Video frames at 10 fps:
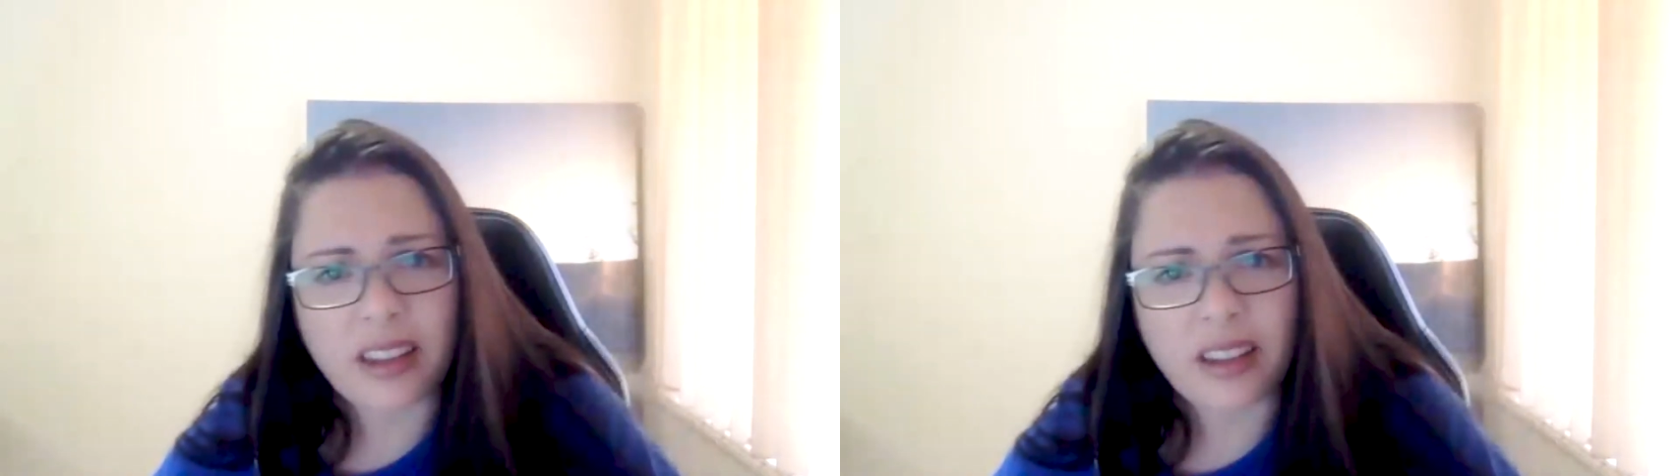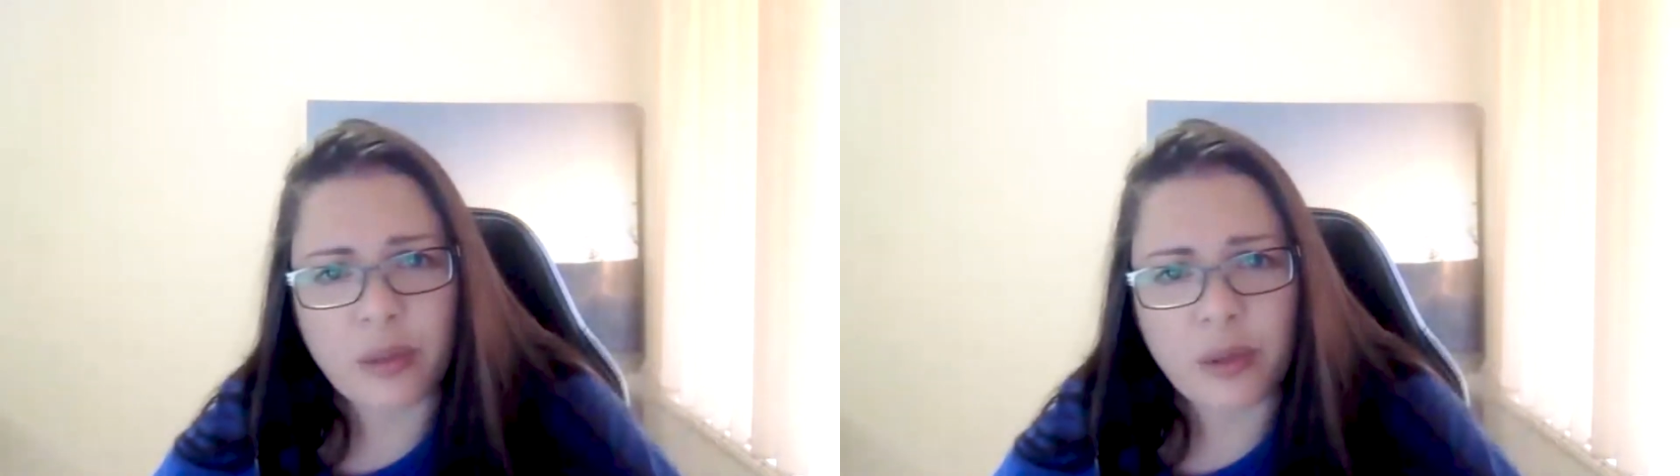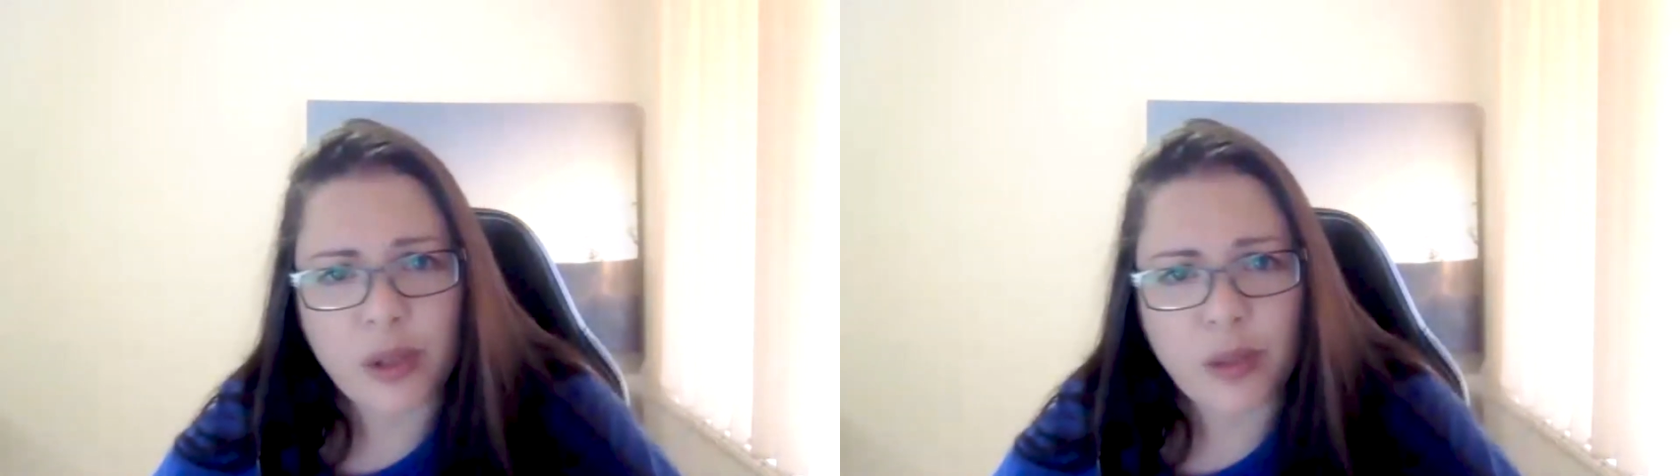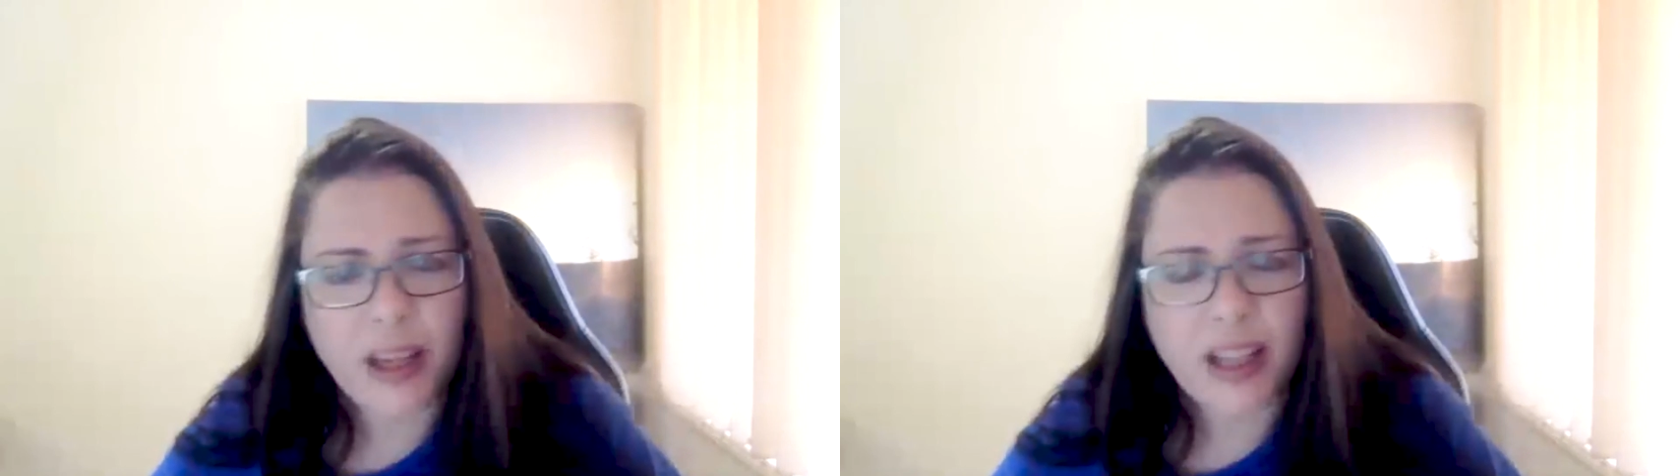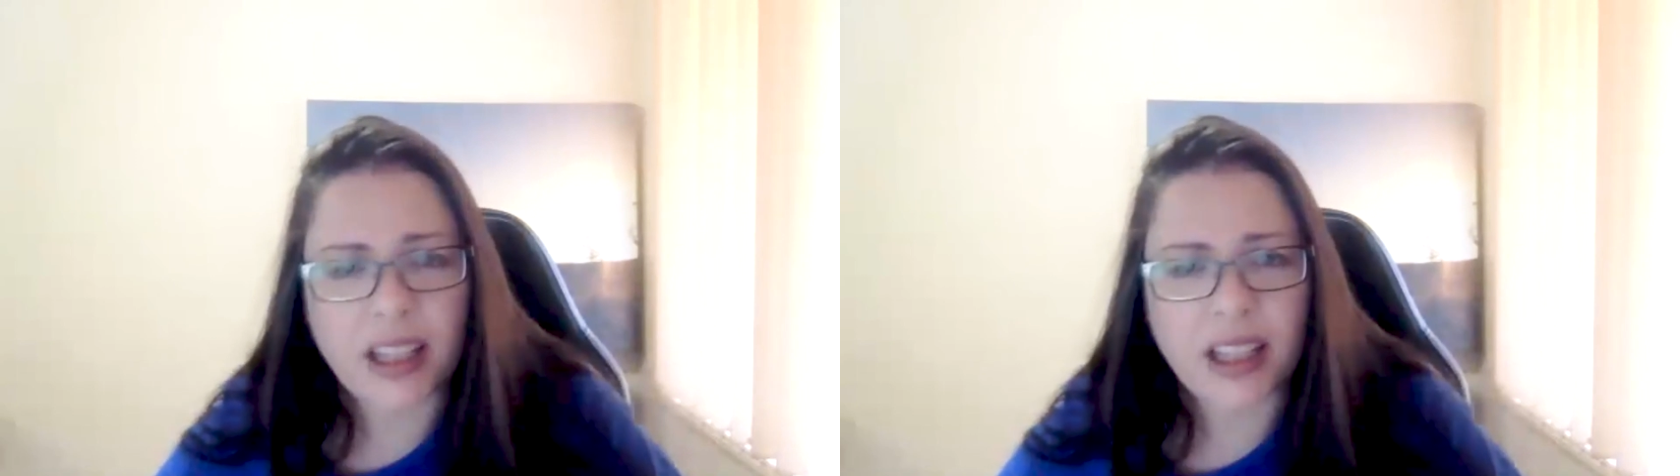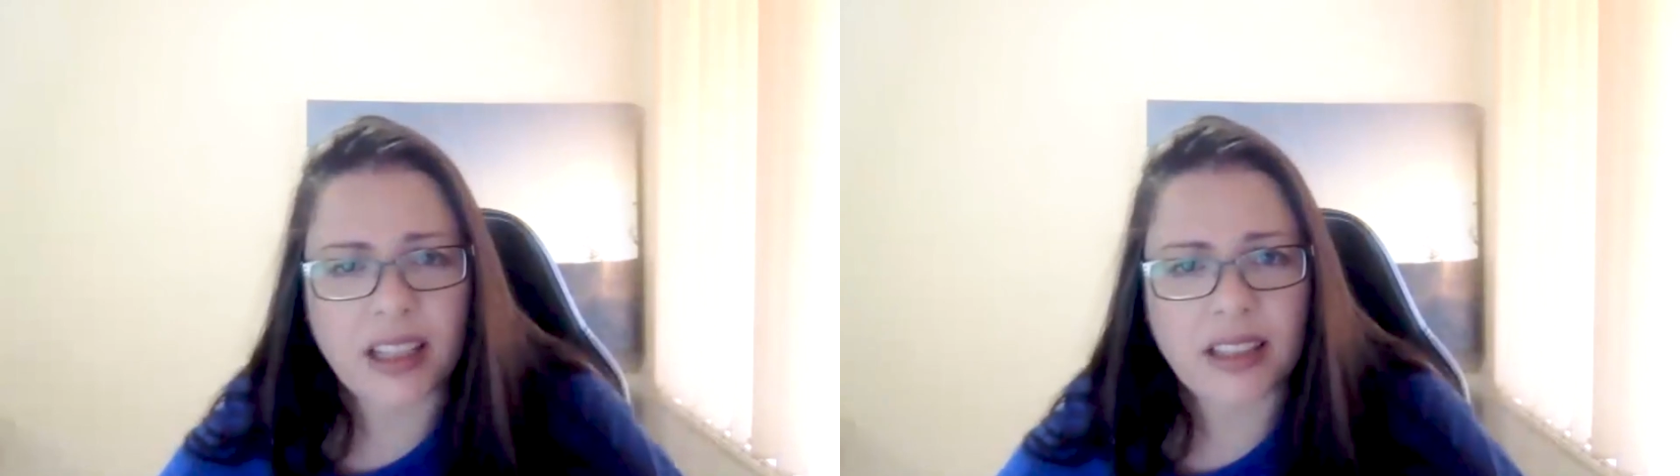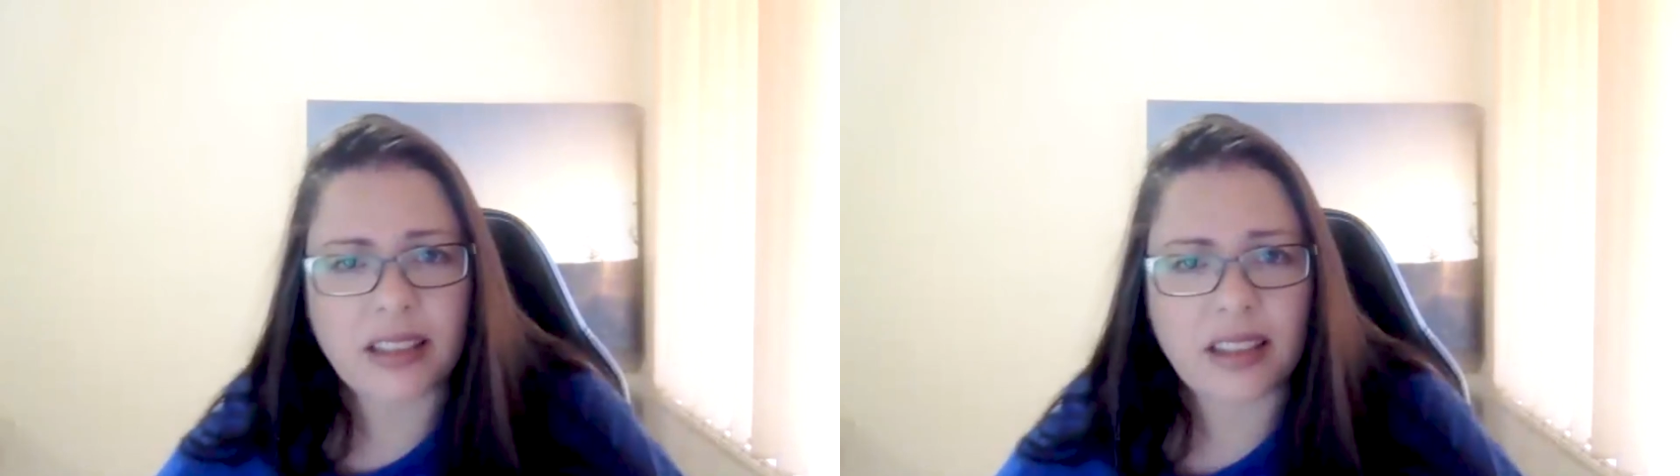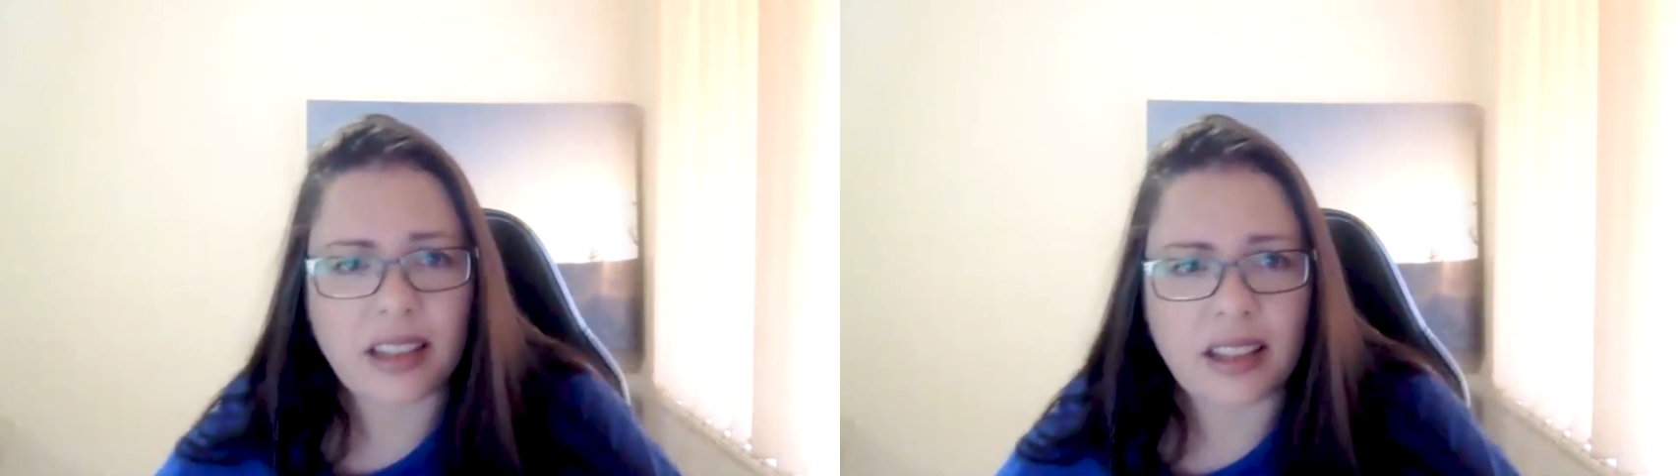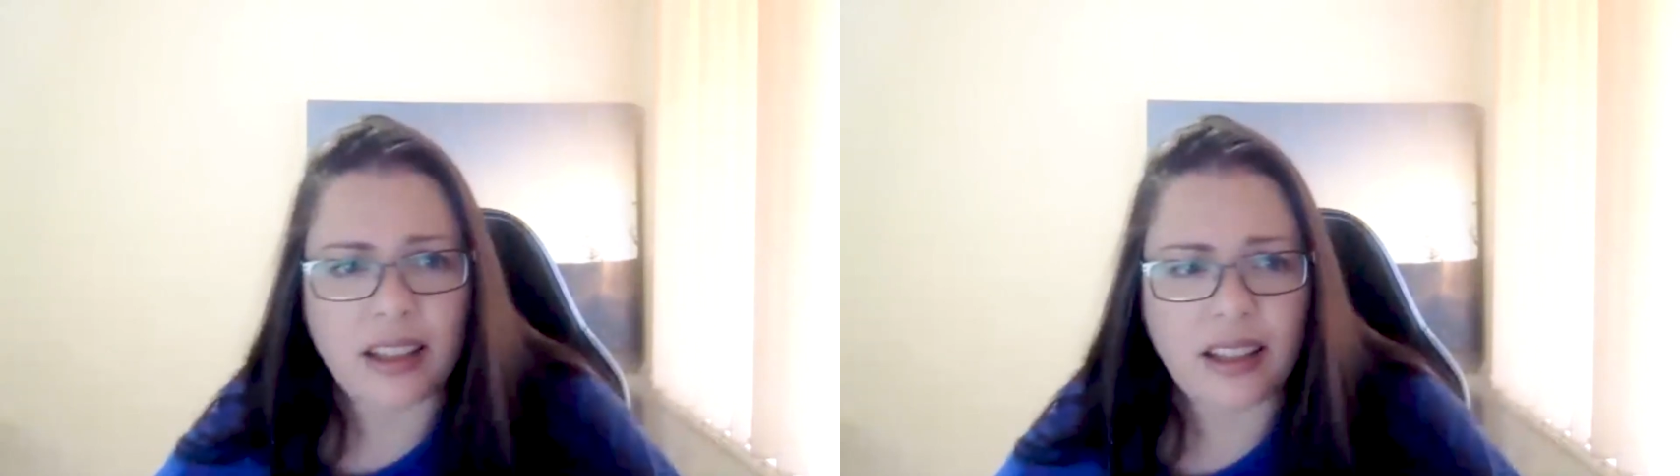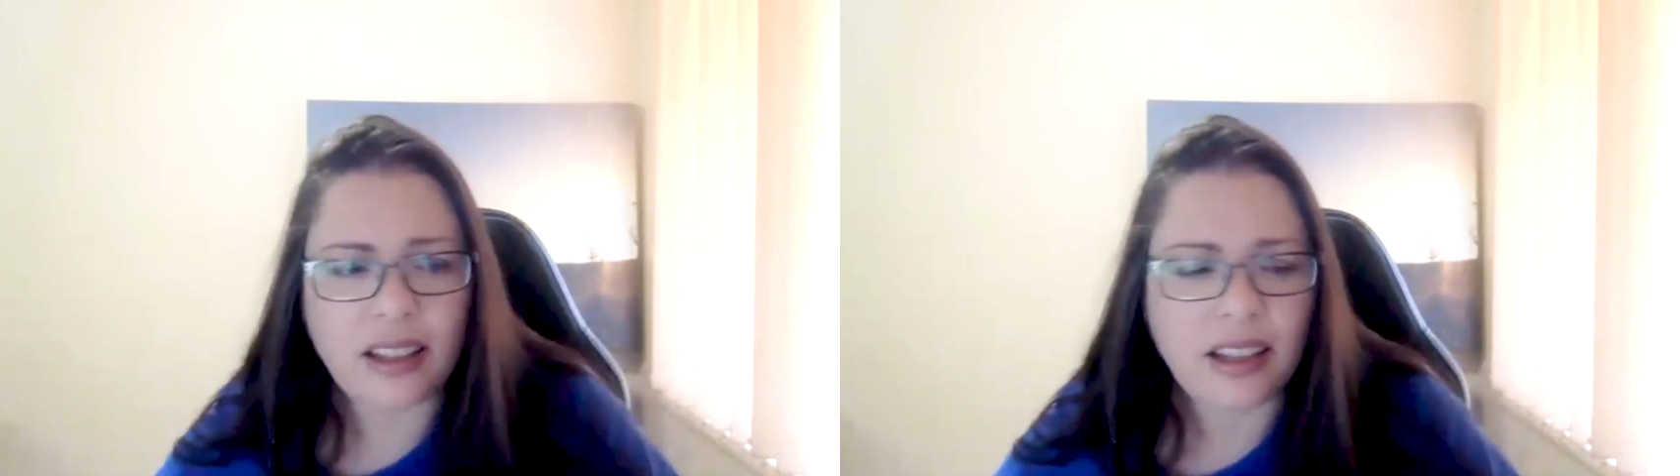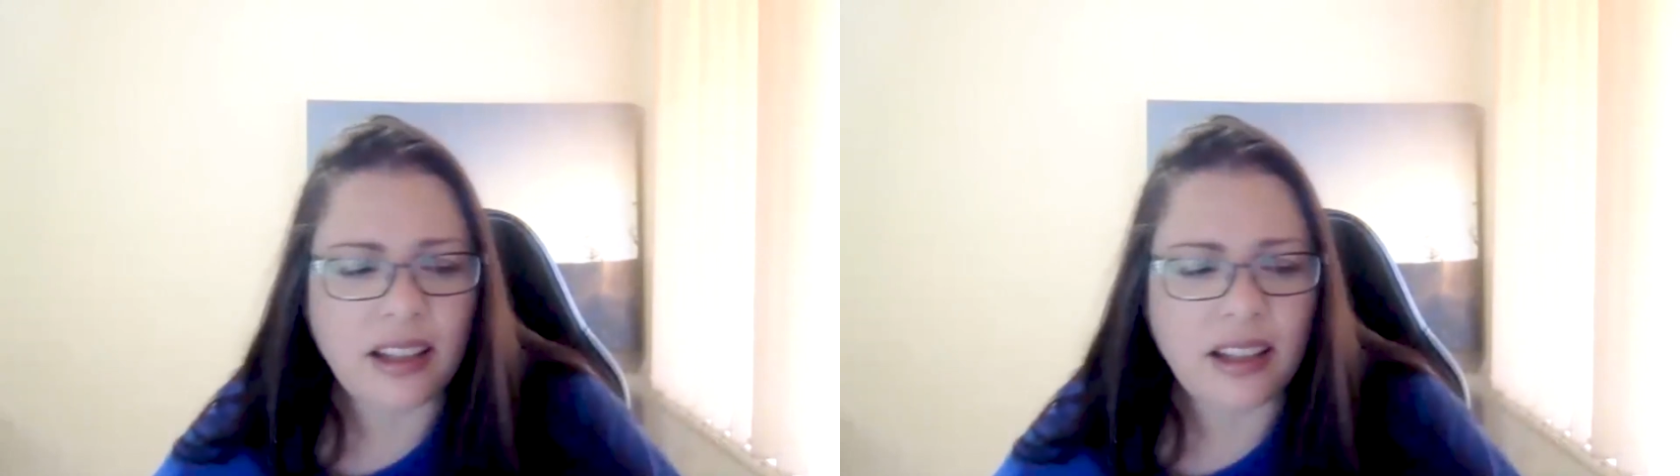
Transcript: then push back against the